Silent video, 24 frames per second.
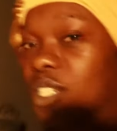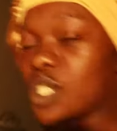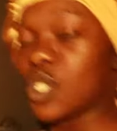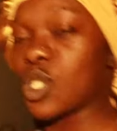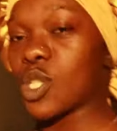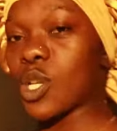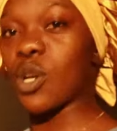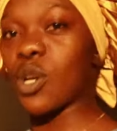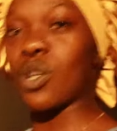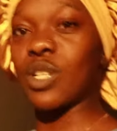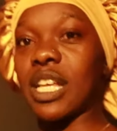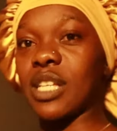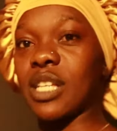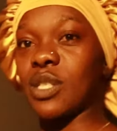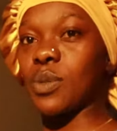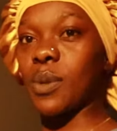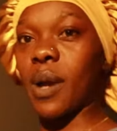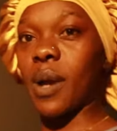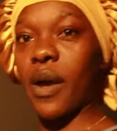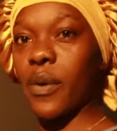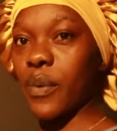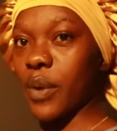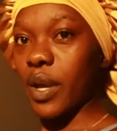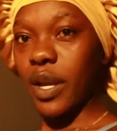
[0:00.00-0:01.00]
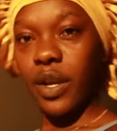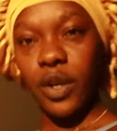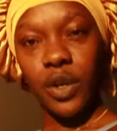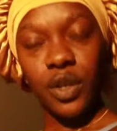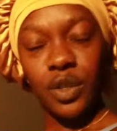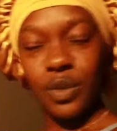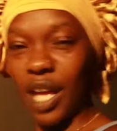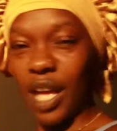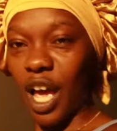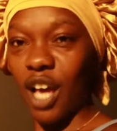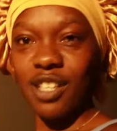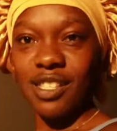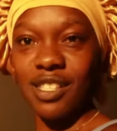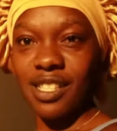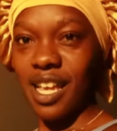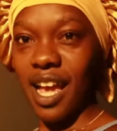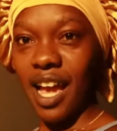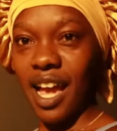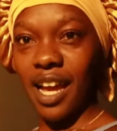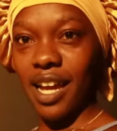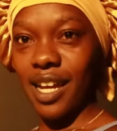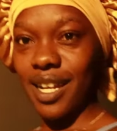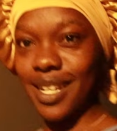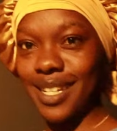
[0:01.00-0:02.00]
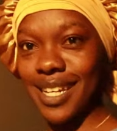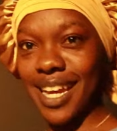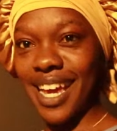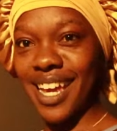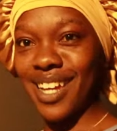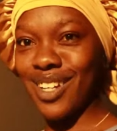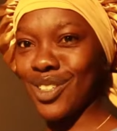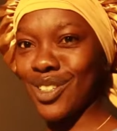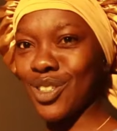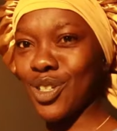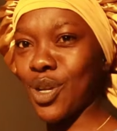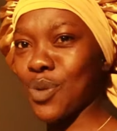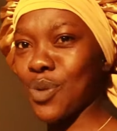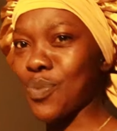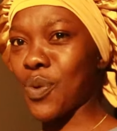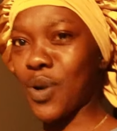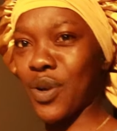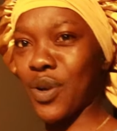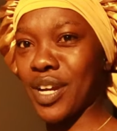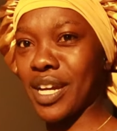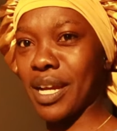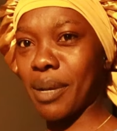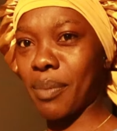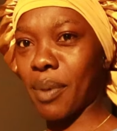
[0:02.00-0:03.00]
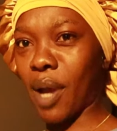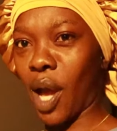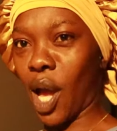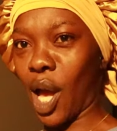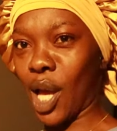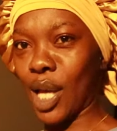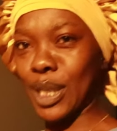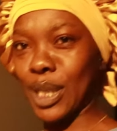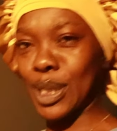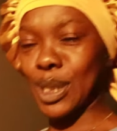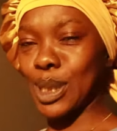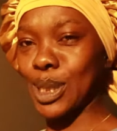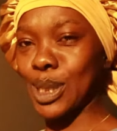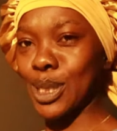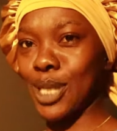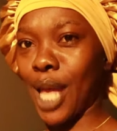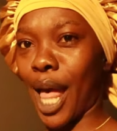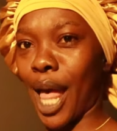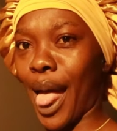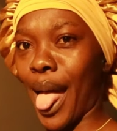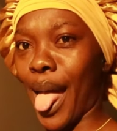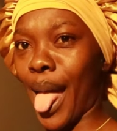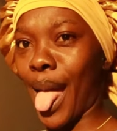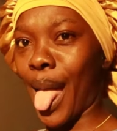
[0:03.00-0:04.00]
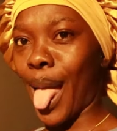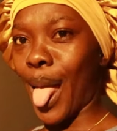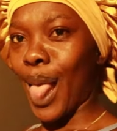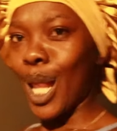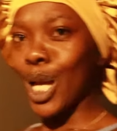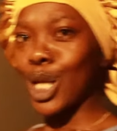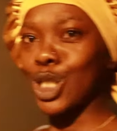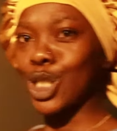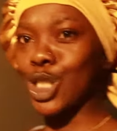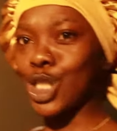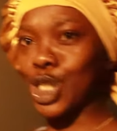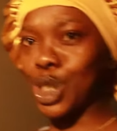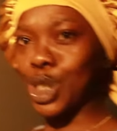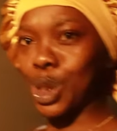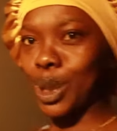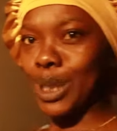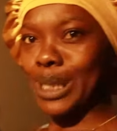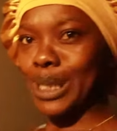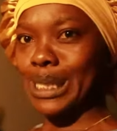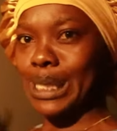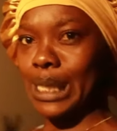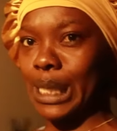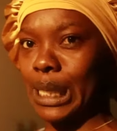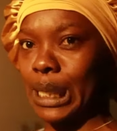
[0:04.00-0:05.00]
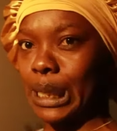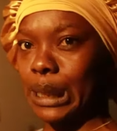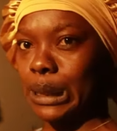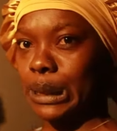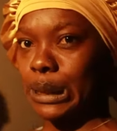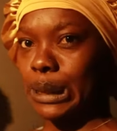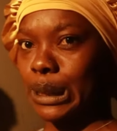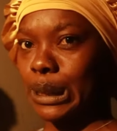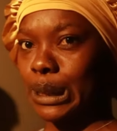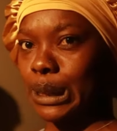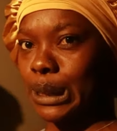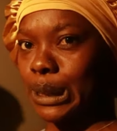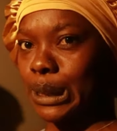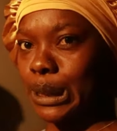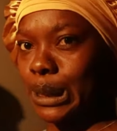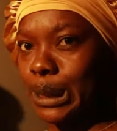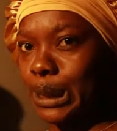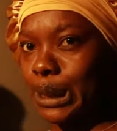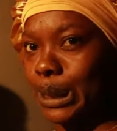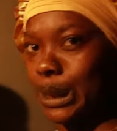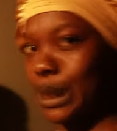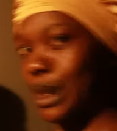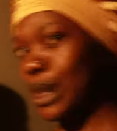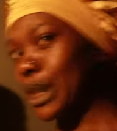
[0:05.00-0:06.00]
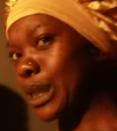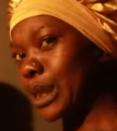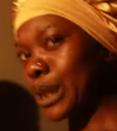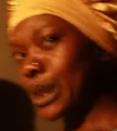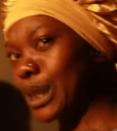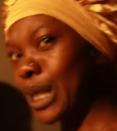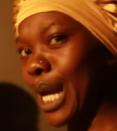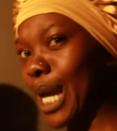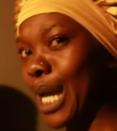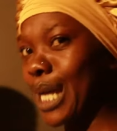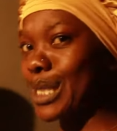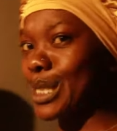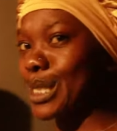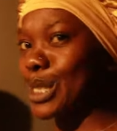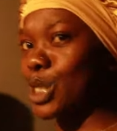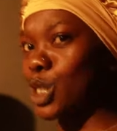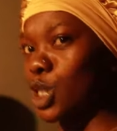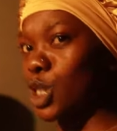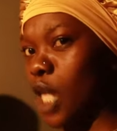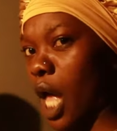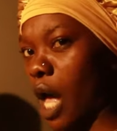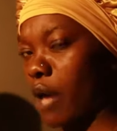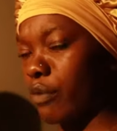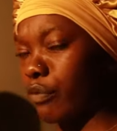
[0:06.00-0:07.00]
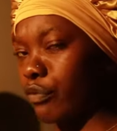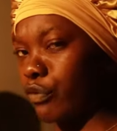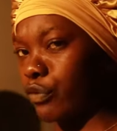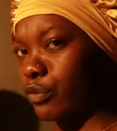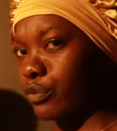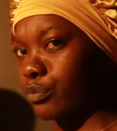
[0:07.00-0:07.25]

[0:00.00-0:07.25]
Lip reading: so that's why we're outside and not worried about choices and stuff.